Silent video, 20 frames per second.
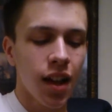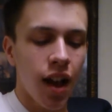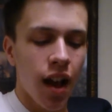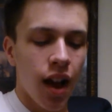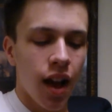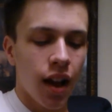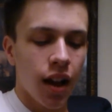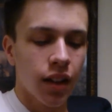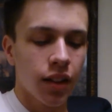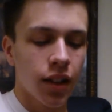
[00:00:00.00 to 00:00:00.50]

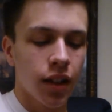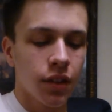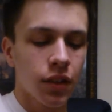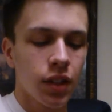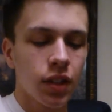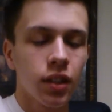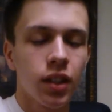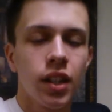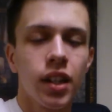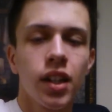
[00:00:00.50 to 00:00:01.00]
I love
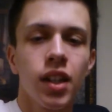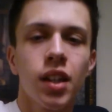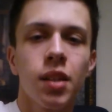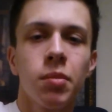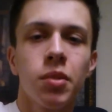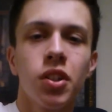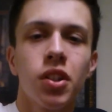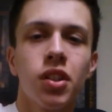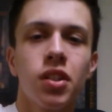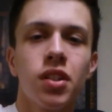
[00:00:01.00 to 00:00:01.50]
the
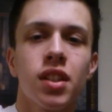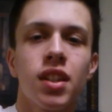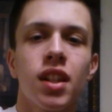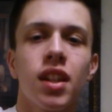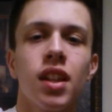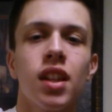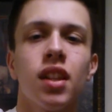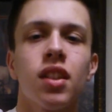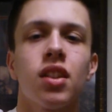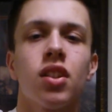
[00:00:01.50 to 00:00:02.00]

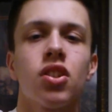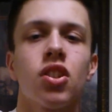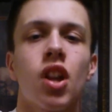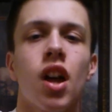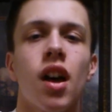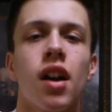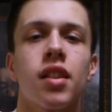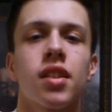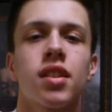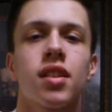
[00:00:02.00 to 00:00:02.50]
liberty, the
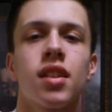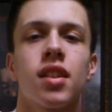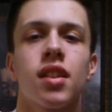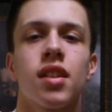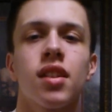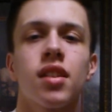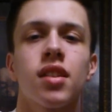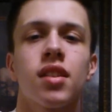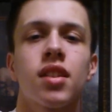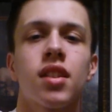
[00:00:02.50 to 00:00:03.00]

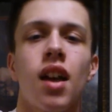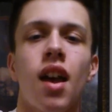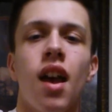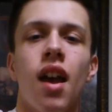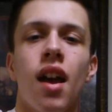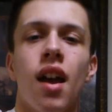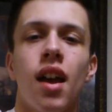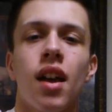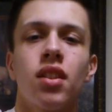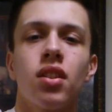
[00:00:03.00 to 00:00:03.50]
justice,
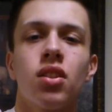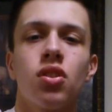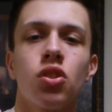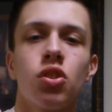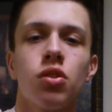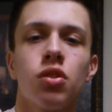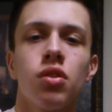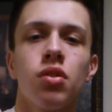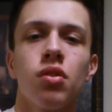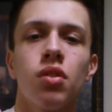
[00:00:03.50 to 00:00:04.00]
and the
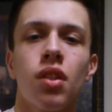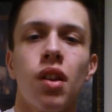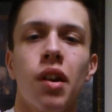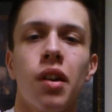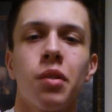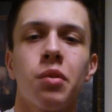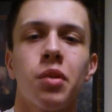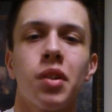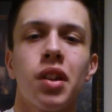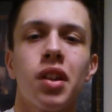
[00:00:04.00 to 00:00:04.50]
truth
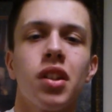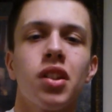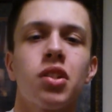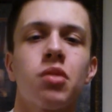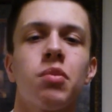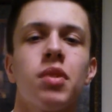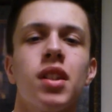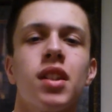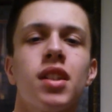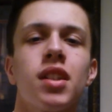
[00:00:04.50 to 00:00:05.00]
on
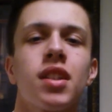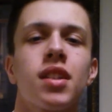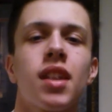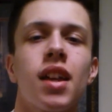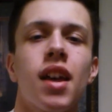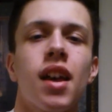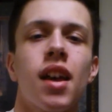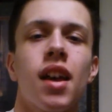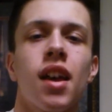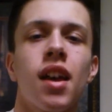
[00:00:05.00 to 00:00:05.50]
which we
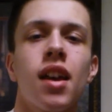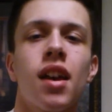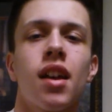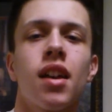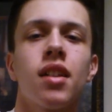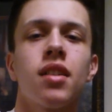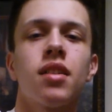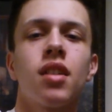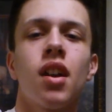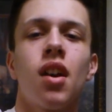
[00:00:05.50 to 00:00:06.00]

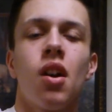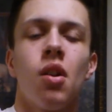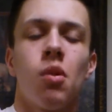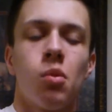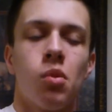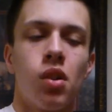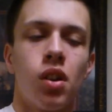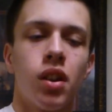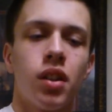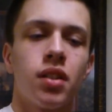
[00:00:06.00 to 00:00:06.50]
stand.
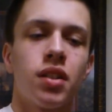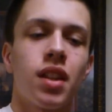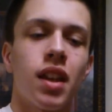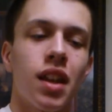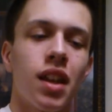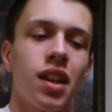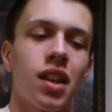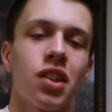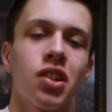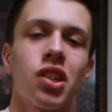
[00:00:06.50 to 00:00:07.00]
One
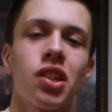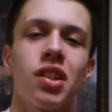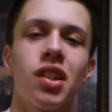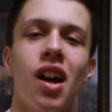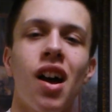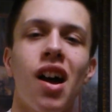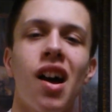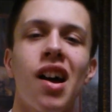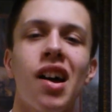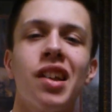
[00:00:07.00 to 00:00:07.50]
nation
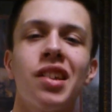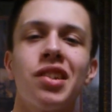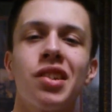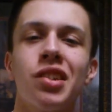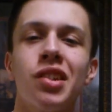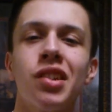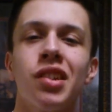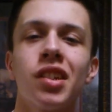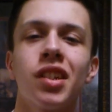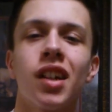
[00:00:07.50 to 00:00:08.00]

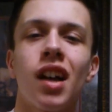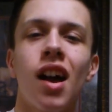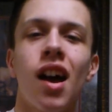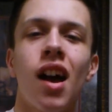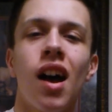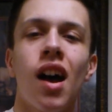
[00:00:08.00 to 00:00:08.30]
under God.